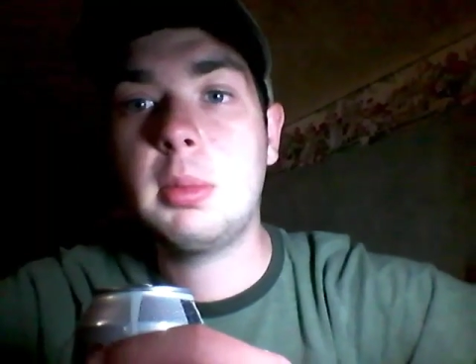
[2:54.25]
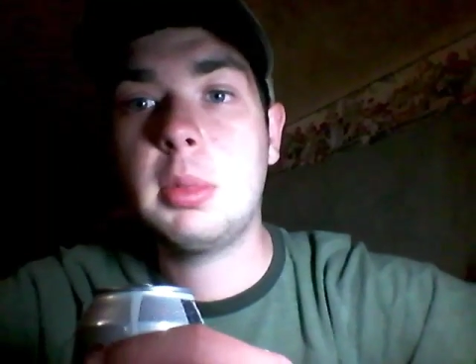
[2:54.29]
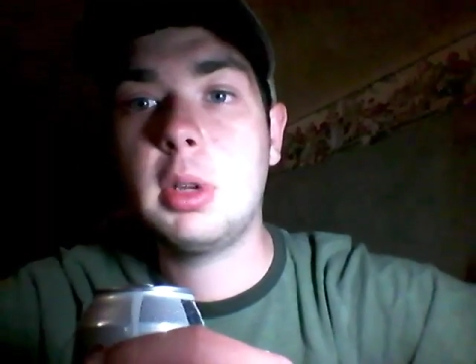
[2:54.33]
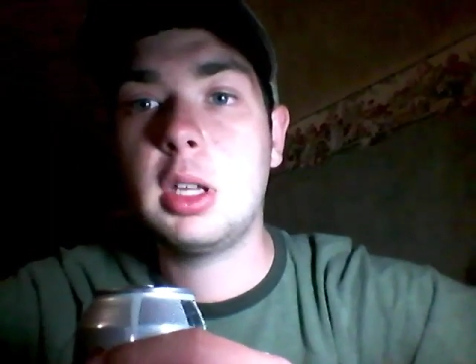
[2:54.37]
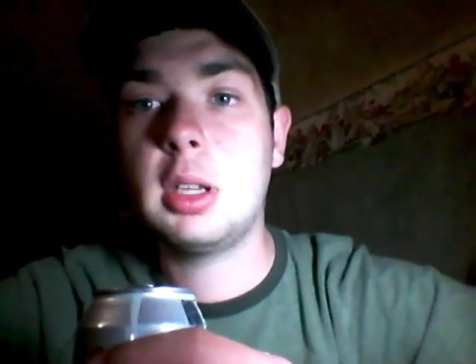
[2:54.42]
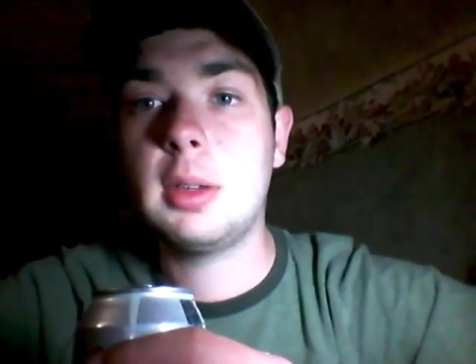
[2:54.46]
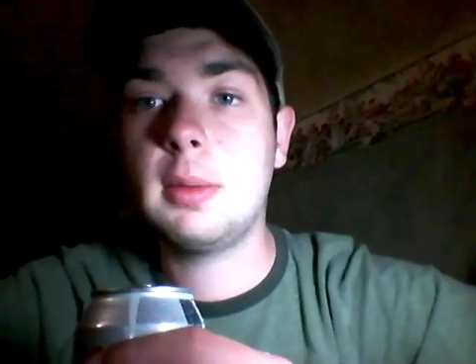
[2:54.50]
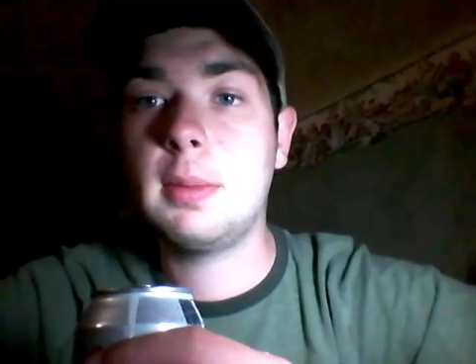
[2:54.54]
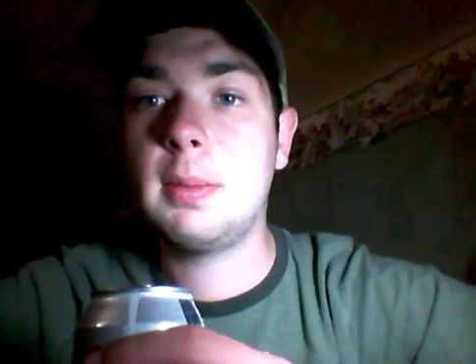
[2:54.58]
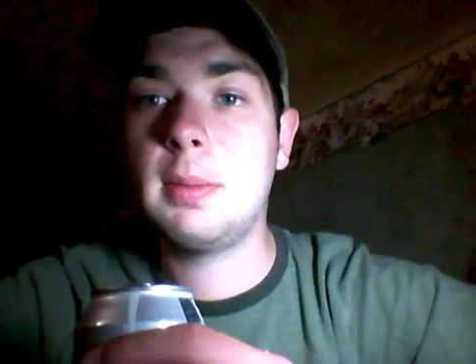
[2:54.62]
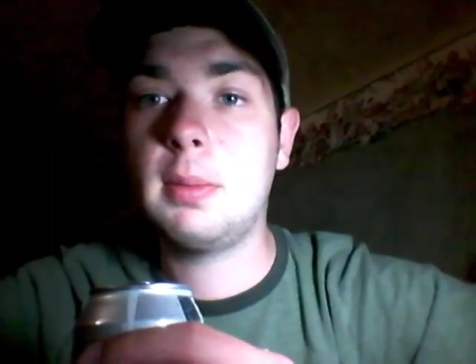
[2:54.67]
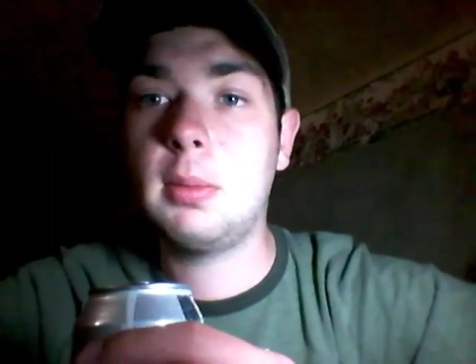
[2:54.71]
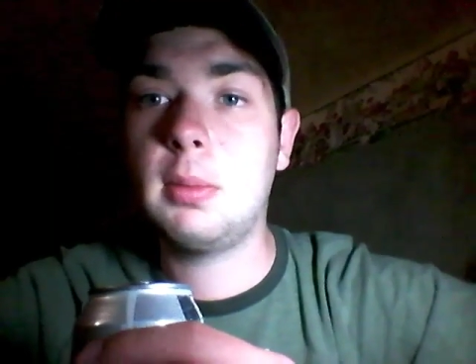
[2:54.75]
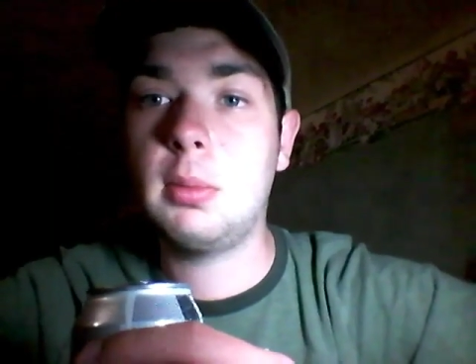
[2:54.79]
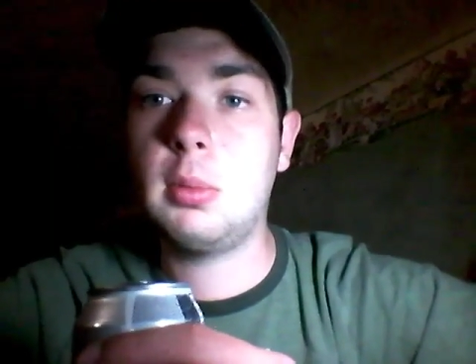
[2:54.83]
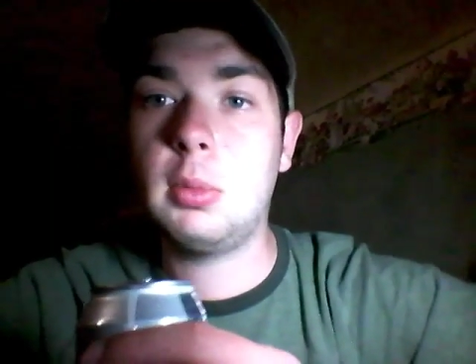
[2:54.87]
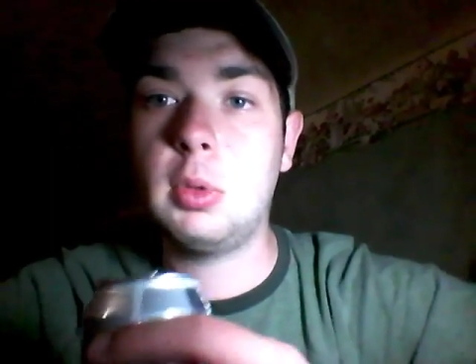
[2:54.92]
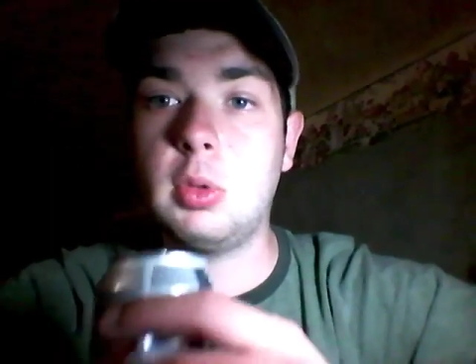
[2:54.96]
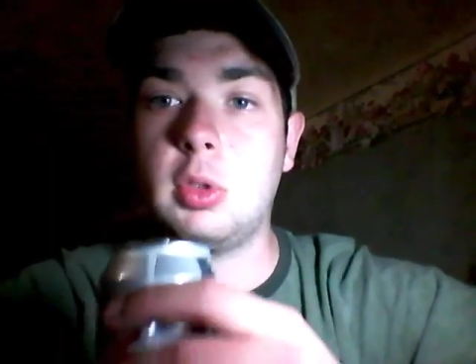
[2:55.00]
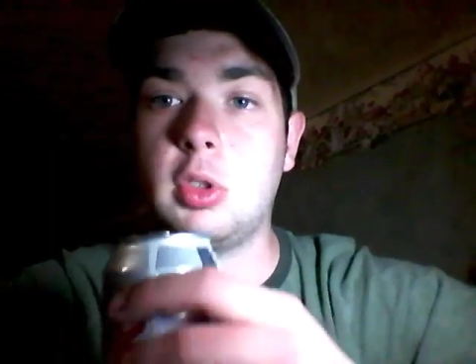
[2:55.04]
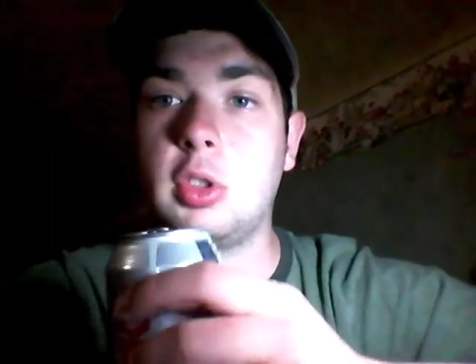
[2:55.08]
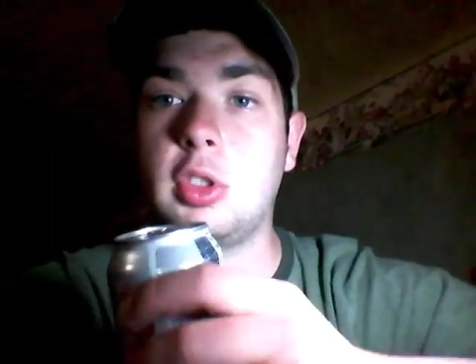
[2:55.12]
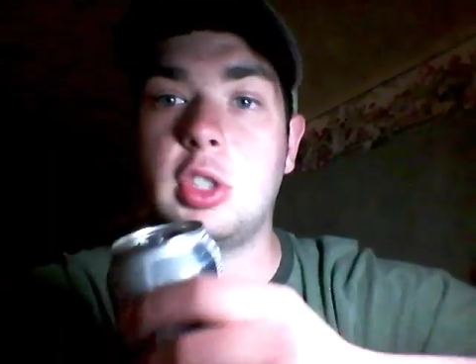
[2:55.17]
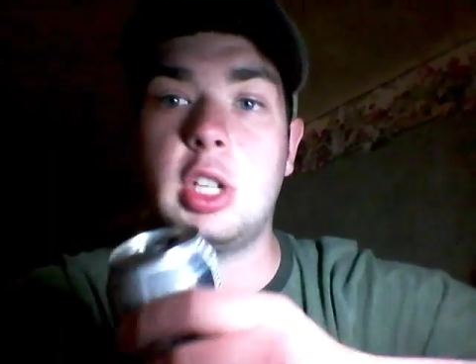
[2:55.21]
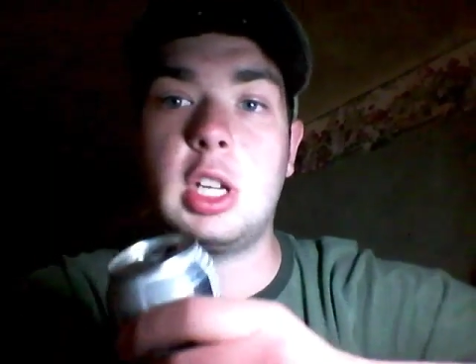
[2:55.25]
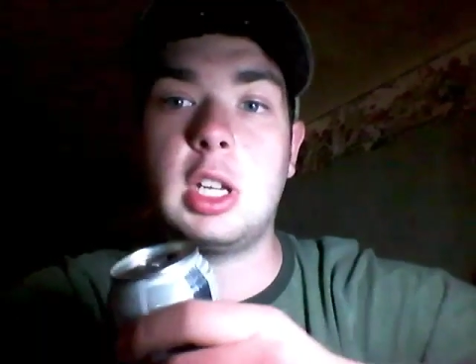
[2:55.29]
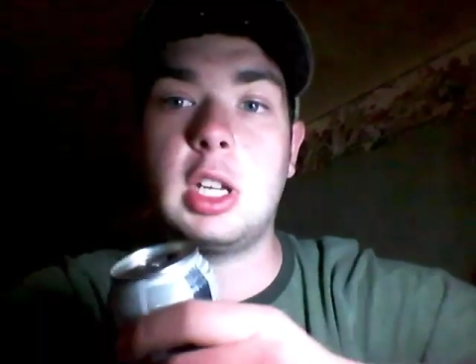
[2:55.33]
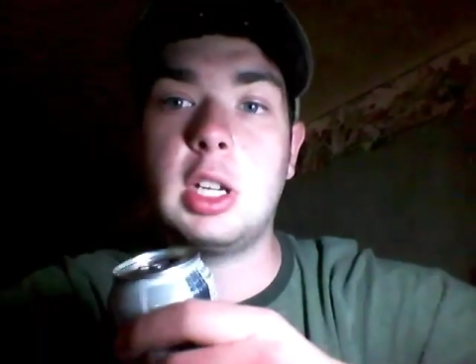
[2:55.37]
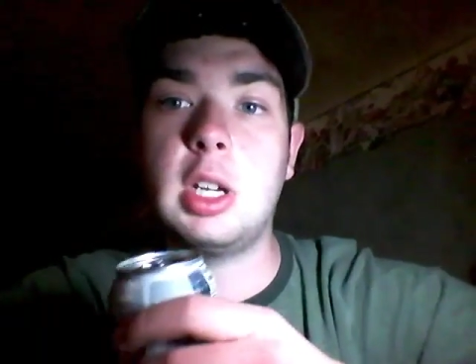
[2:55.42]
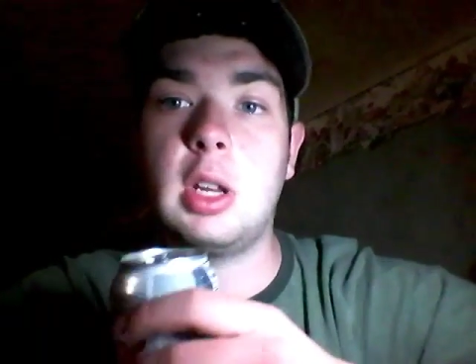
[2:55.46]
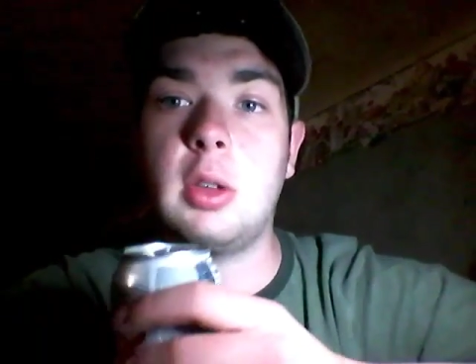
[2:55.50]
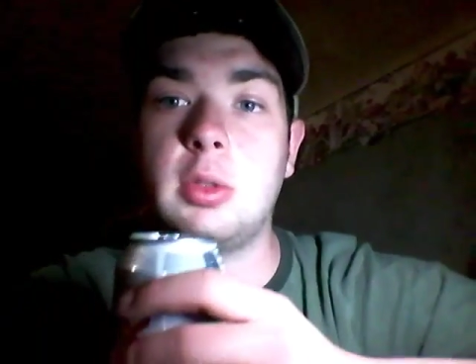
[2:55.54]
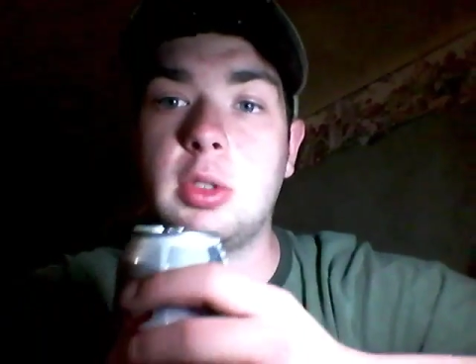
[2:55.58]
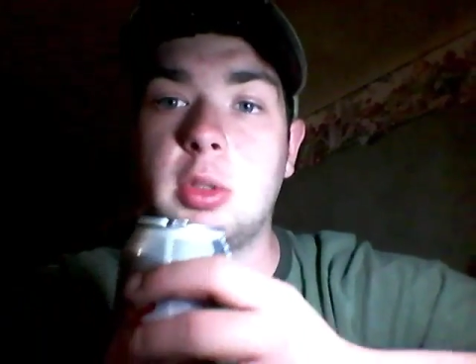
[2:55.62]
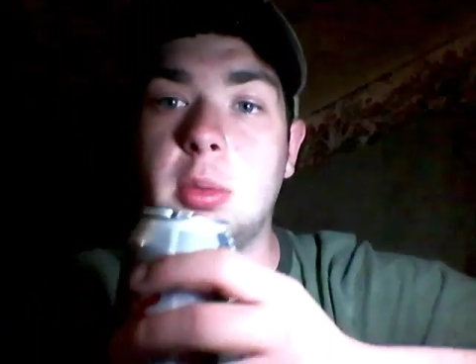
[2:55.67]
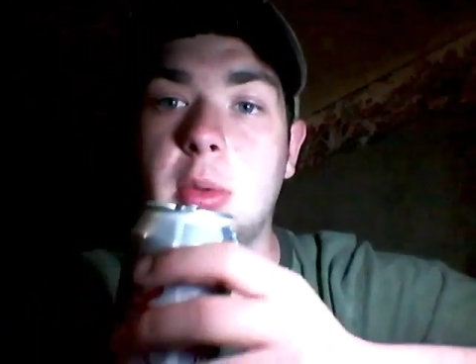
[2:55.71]
but we were just checking
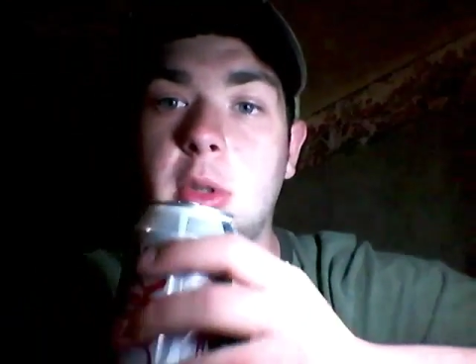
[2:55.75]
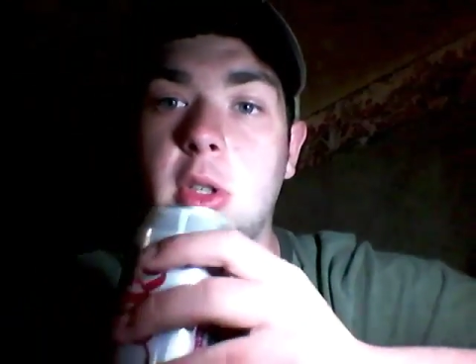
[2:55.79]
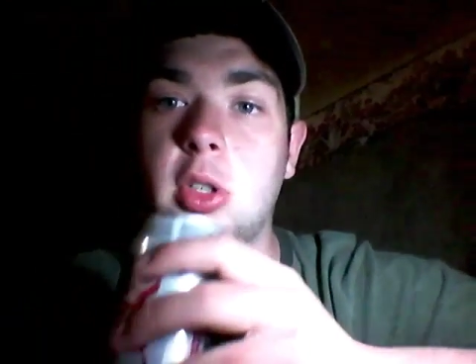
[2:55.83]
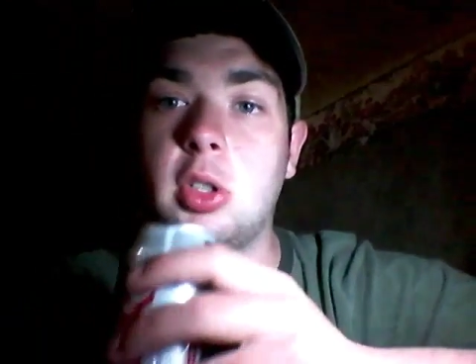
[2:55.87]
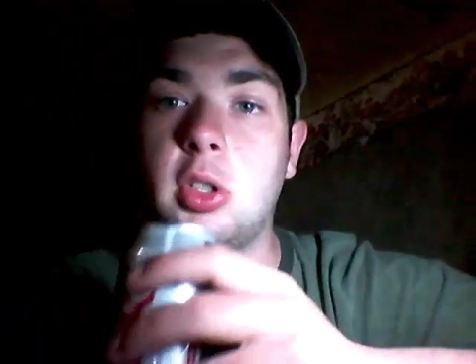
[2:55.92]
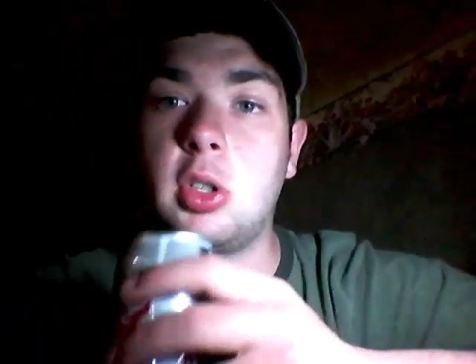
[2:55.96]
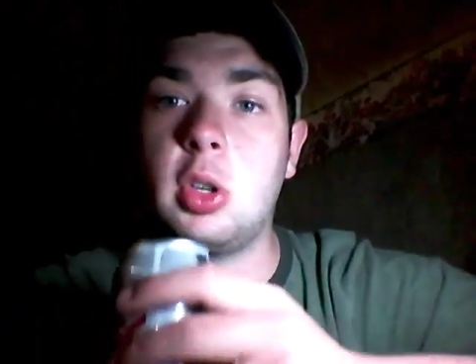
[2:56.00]
out some of the